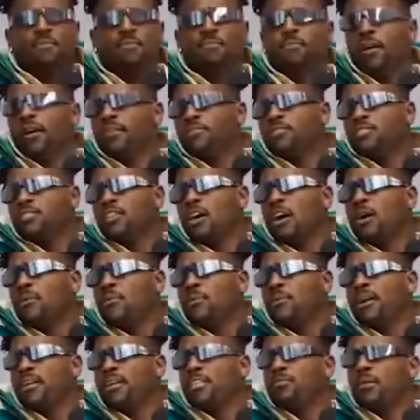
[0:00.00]
If Tom
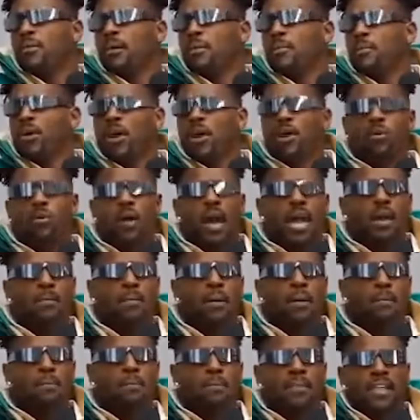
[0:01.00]
Brady's my boy, why
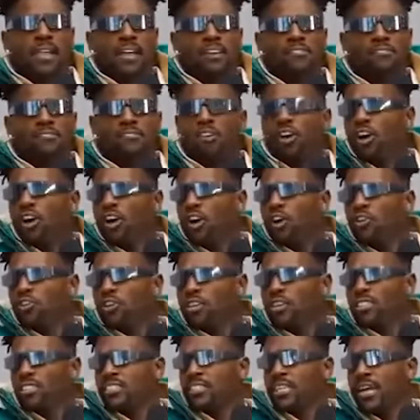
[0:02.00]
am I playing for an
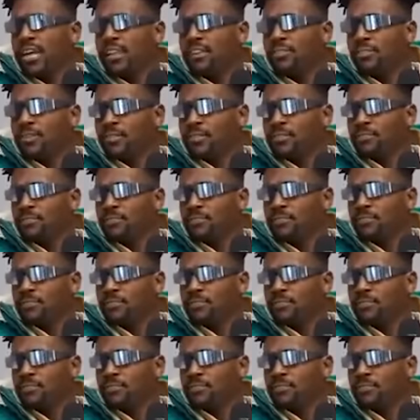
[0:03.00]
earnest salary?